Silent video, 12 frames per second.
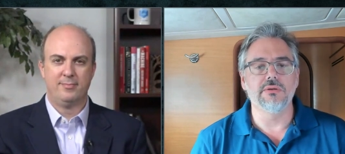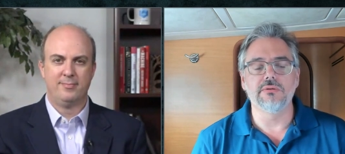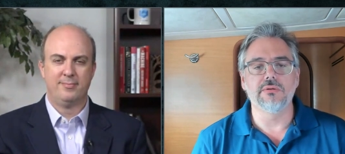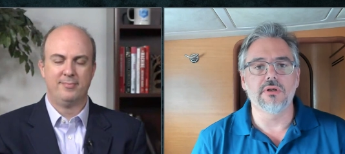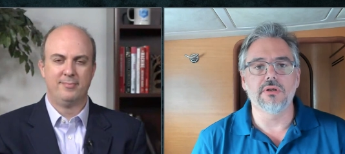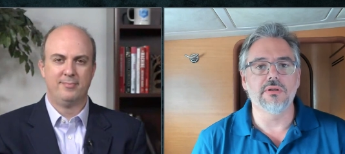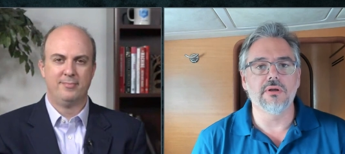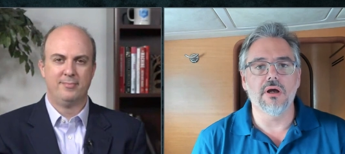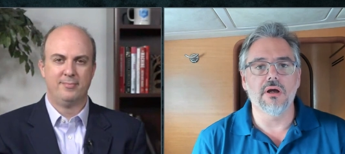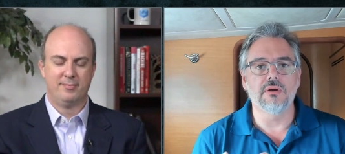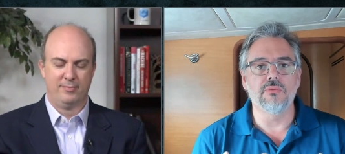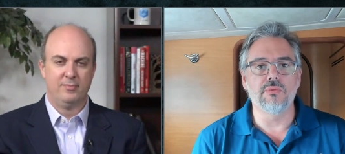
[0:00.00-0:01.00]
Speaker 1: you
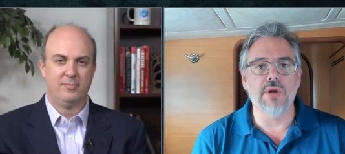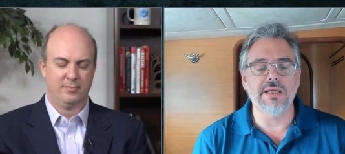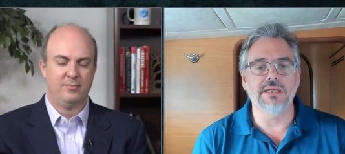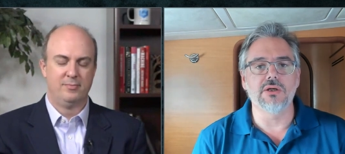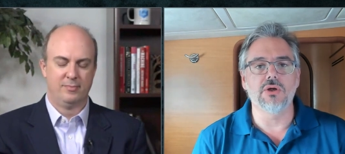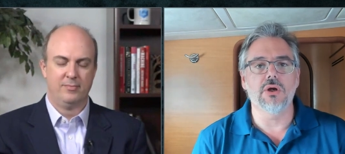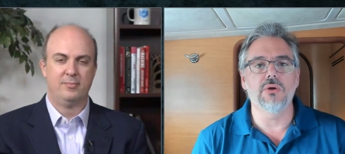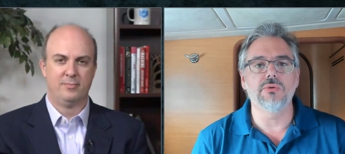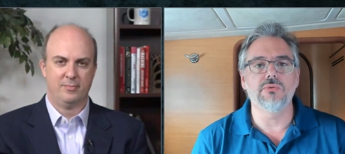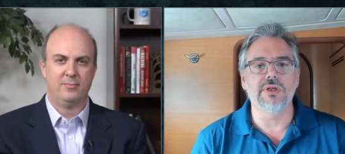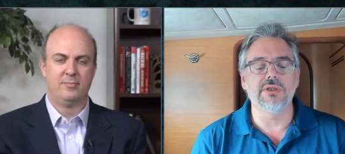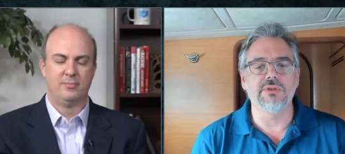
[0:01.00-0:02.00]
are writing
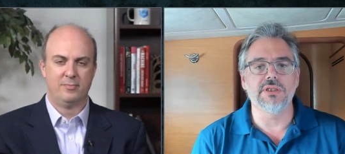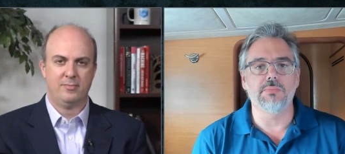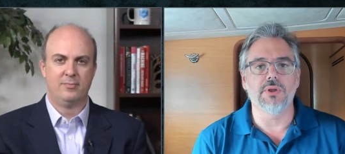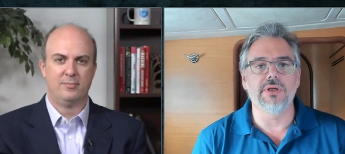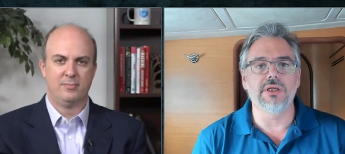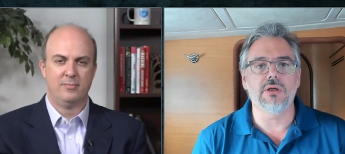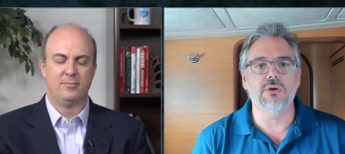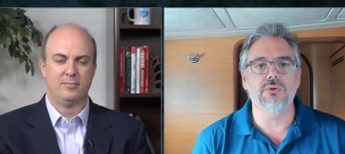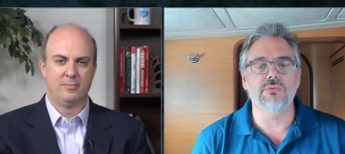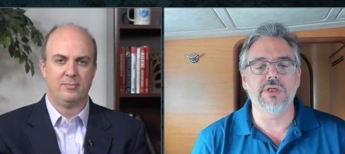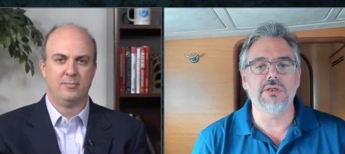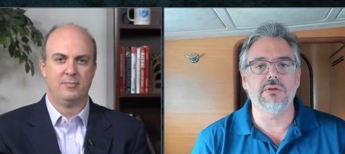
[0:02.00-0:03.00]
code, when you're deploying
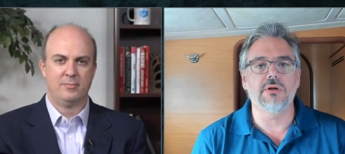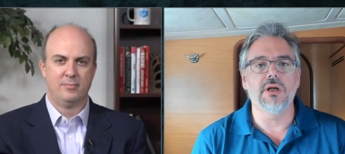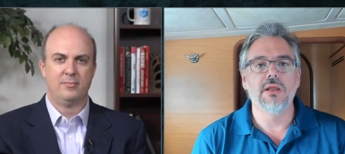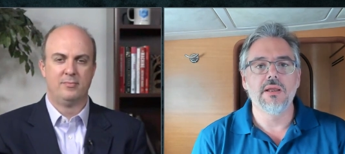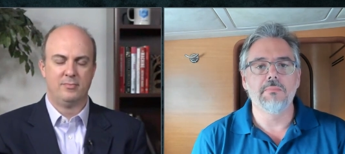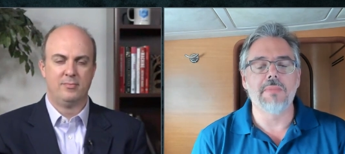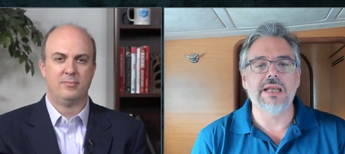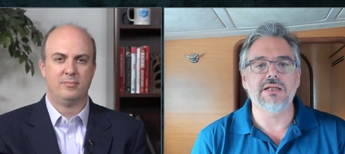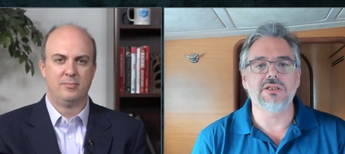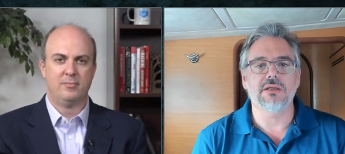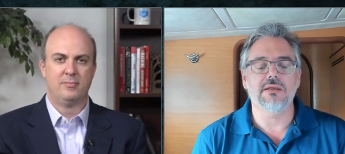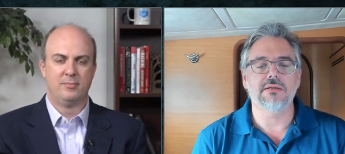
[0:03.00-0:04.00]
code, when you're
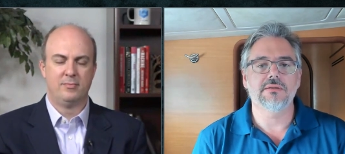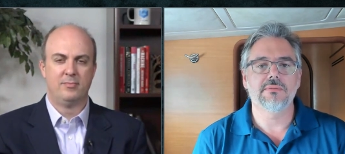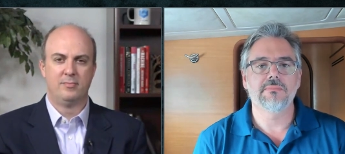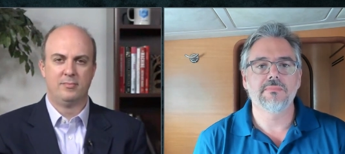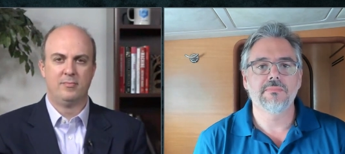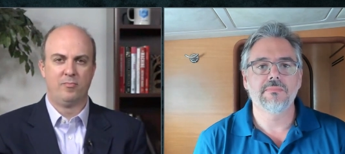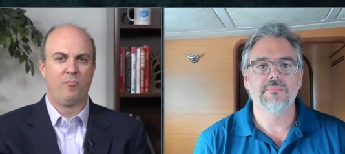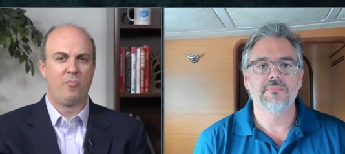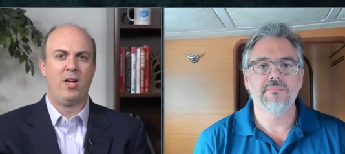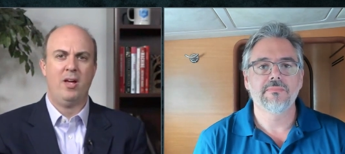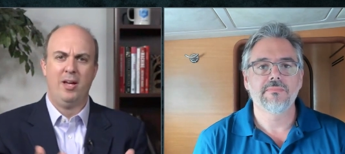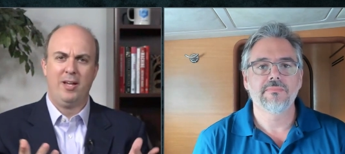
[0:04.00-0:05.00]
managing
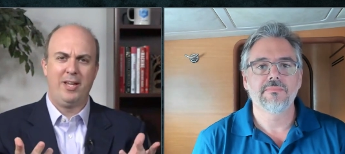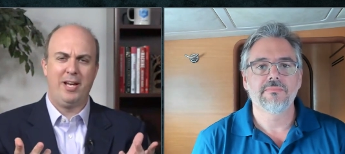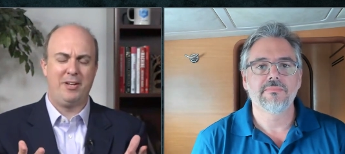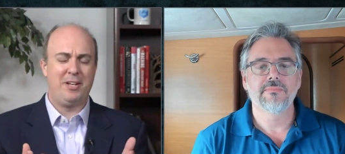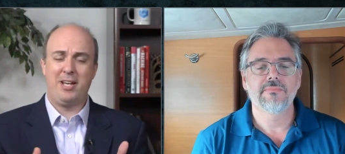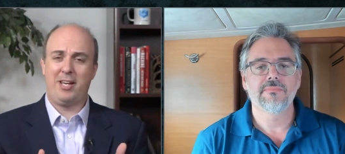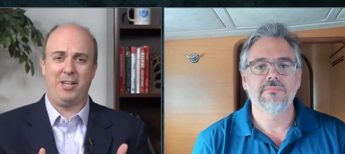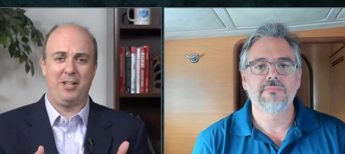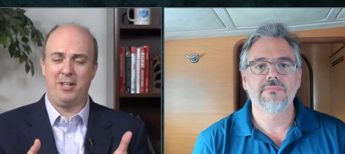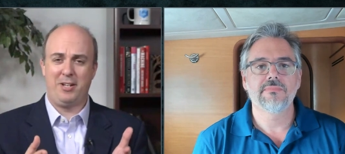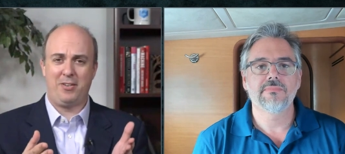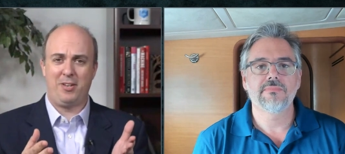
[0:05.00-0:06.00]
it.
Speaker 2: Yeah, Nick,
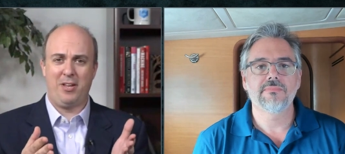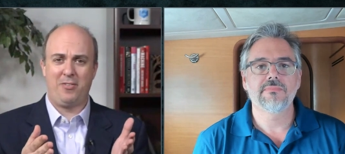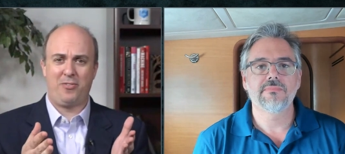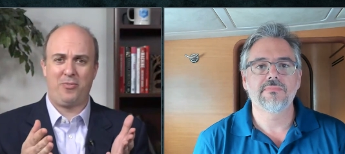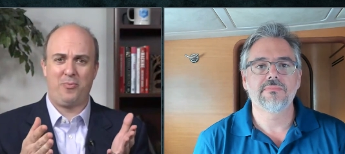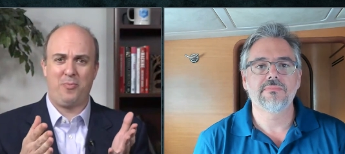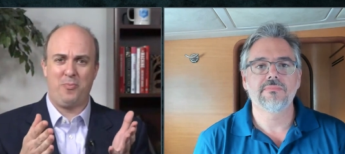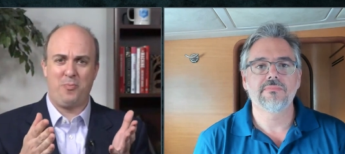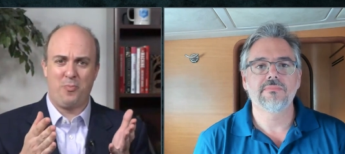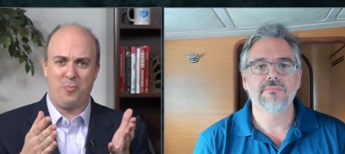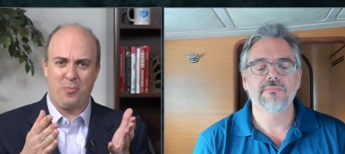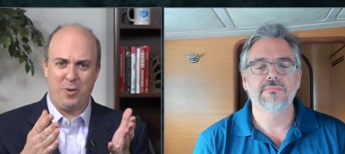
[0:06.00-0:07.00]

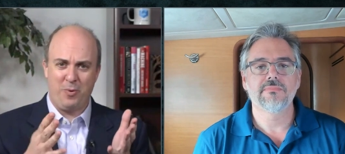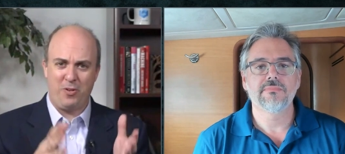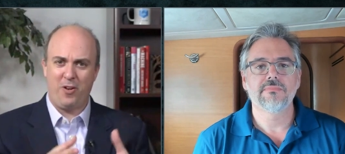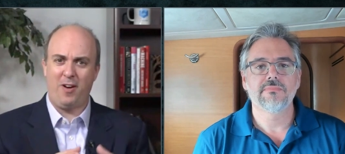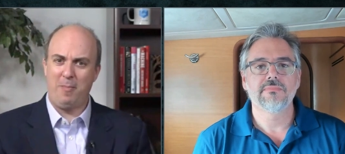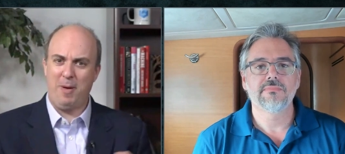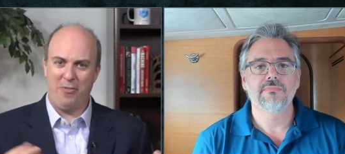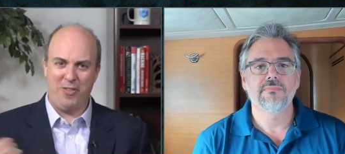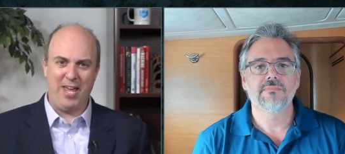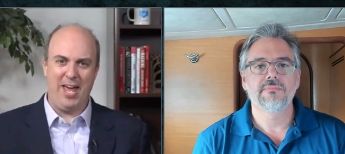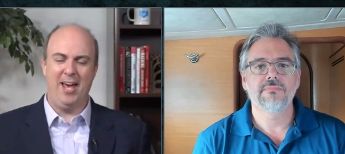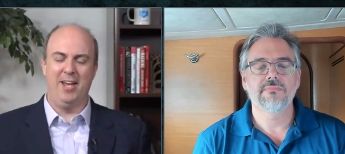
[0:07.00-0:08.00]
we talk about
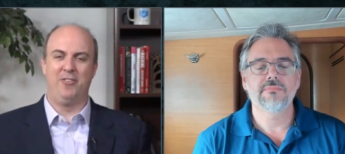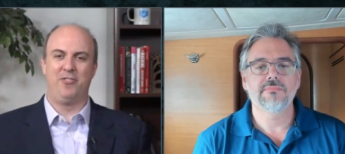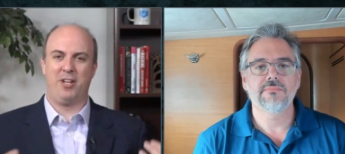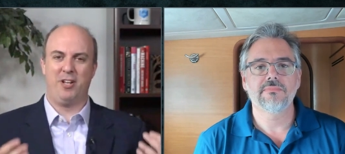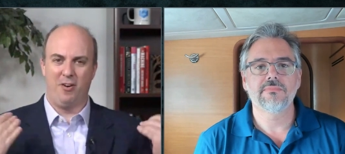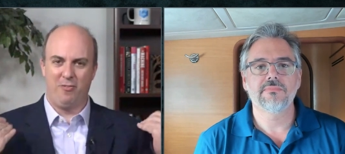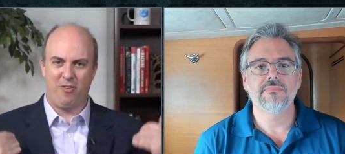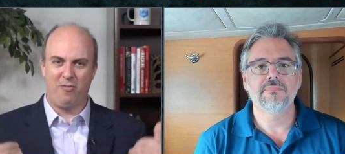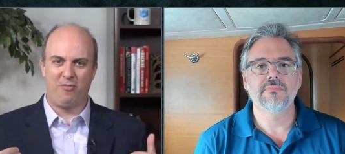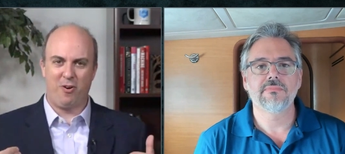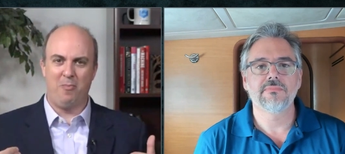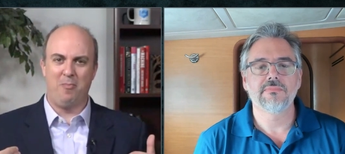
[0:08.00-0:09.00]
the edge,
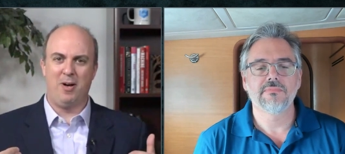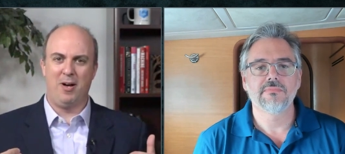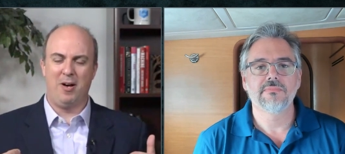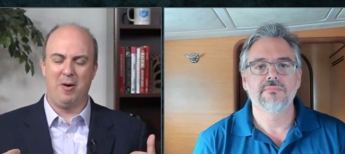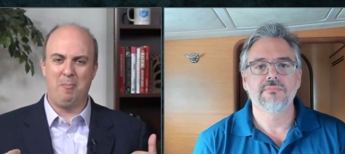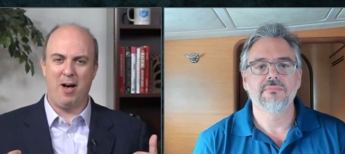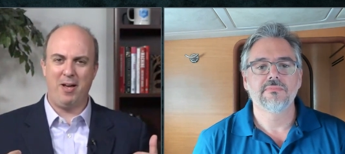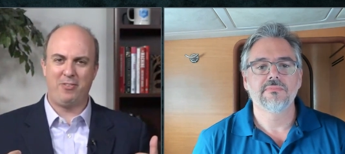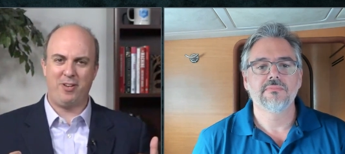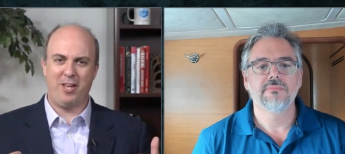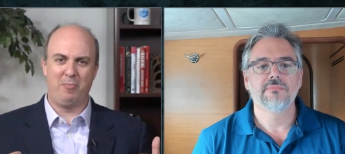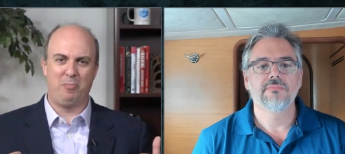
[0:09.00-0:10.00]
from my
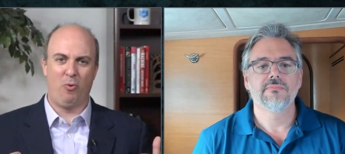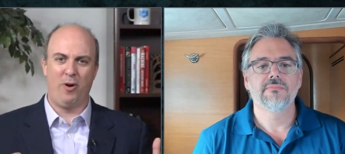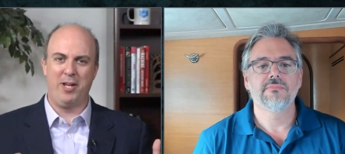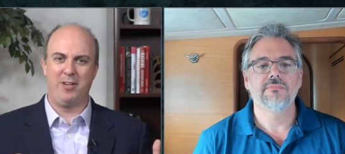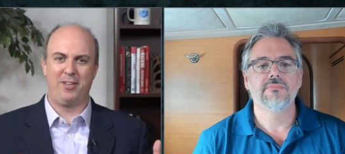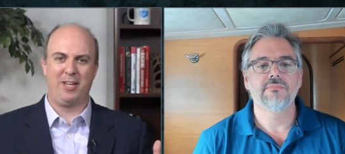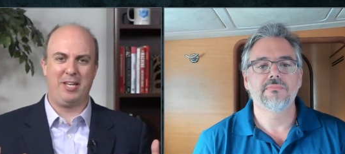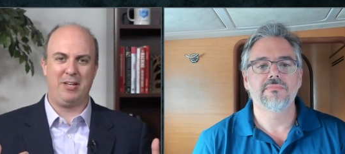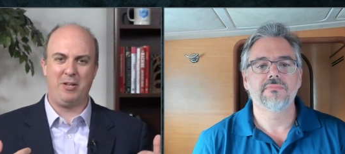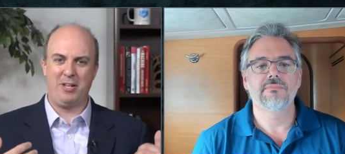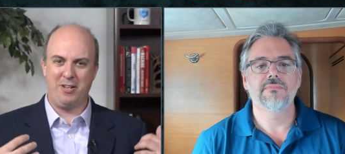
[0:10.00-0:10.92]
standpoint, I